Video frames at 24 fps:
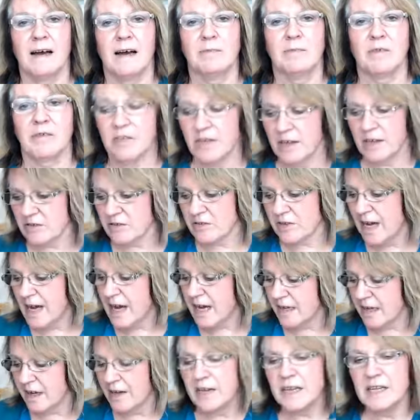Things to
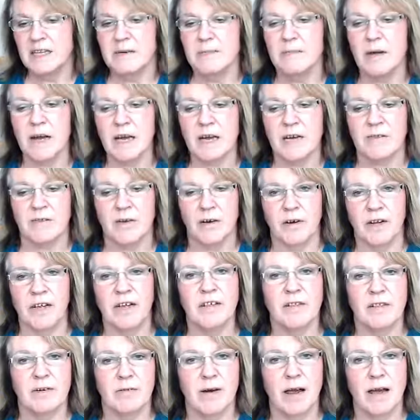hand. I need the microphone
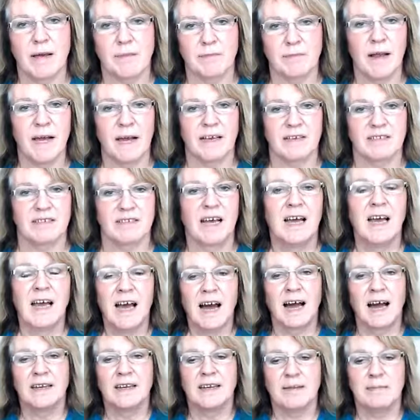in the right place.
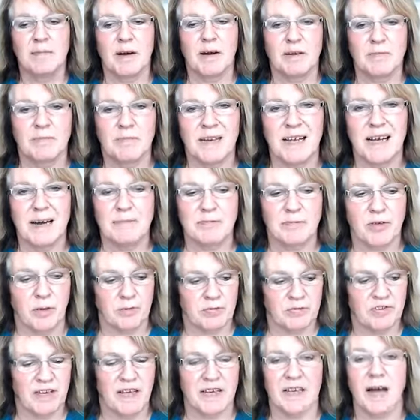I need my
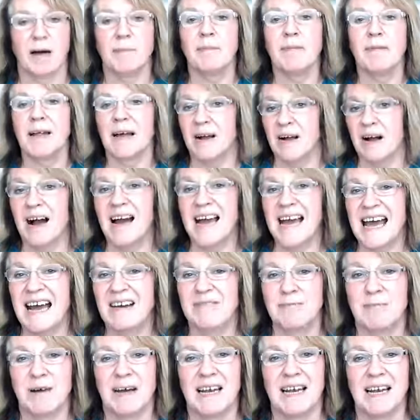laptop set up. Now, I
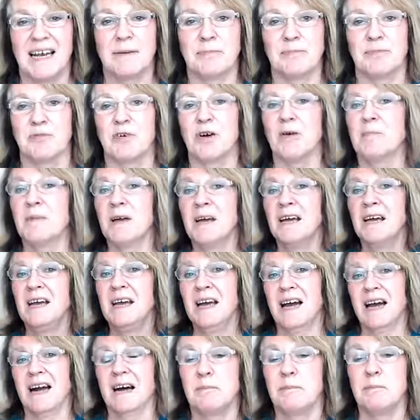have my laptop
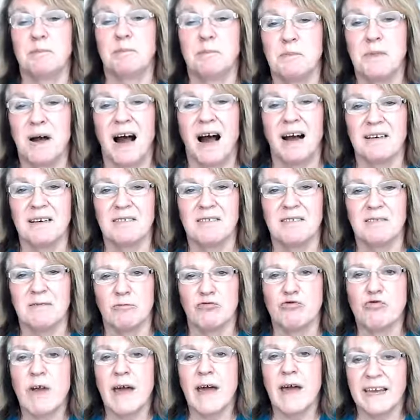
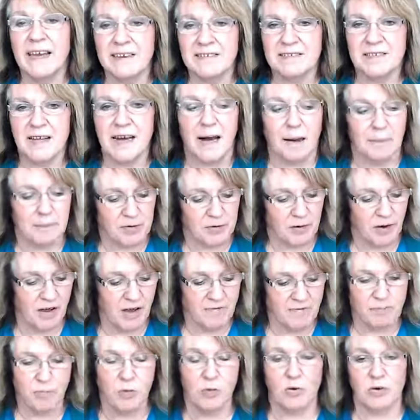raised up. So
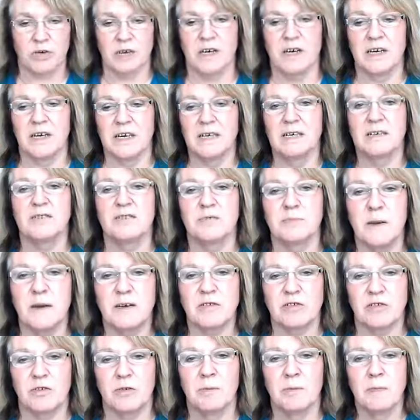I've bought a
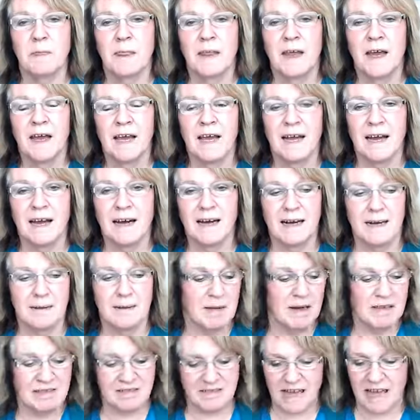special
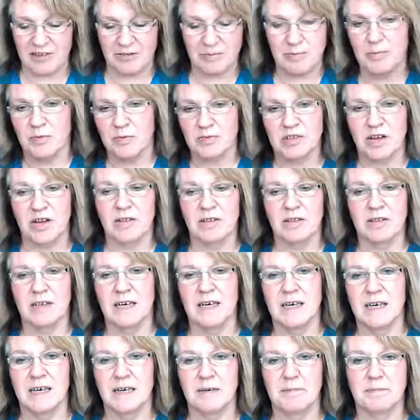attachment, which
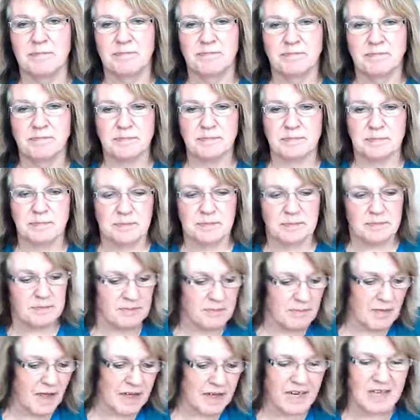I'll
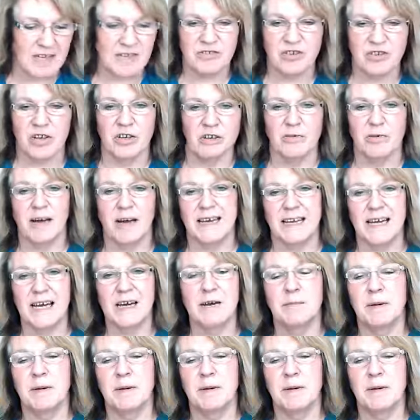I can't show you right now.